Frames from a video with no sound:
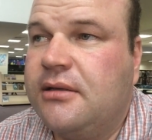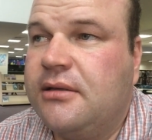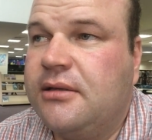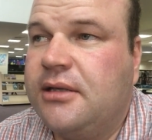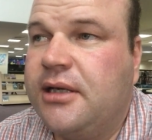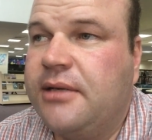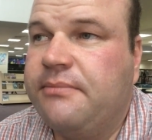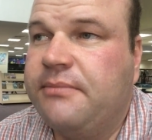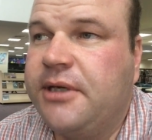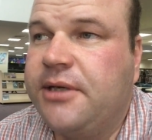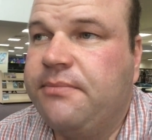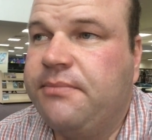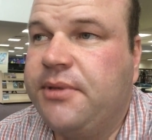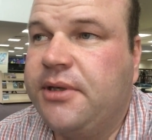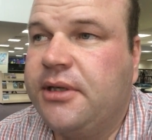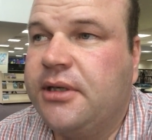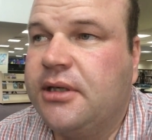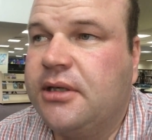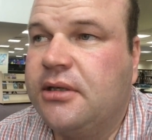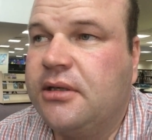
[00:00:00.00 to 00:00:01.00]
that might
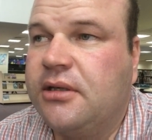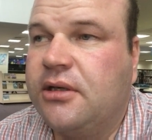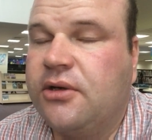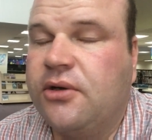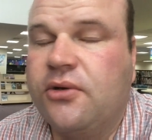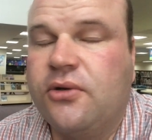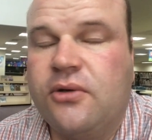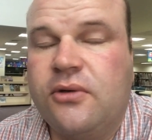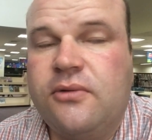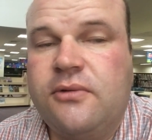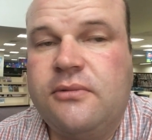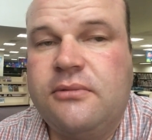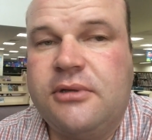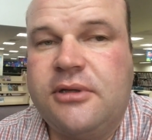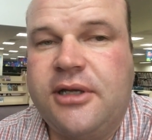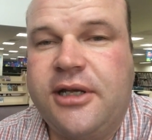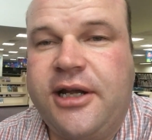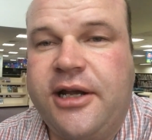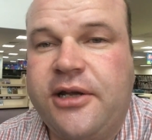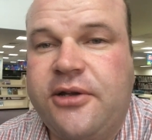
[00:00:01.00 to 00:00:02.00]
be a goal
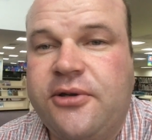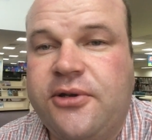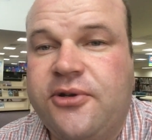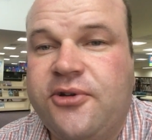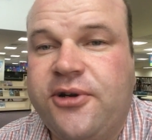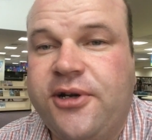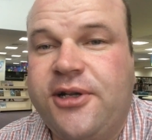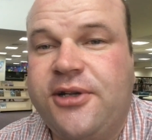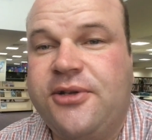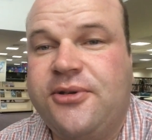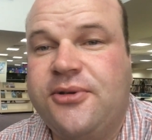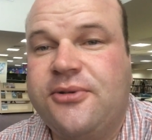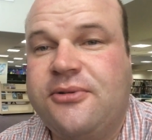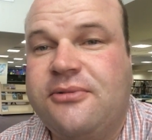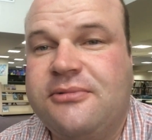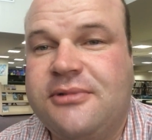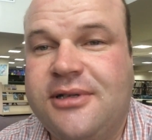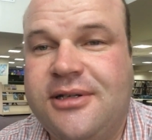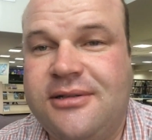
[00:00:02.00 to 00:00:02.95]
that I could try to do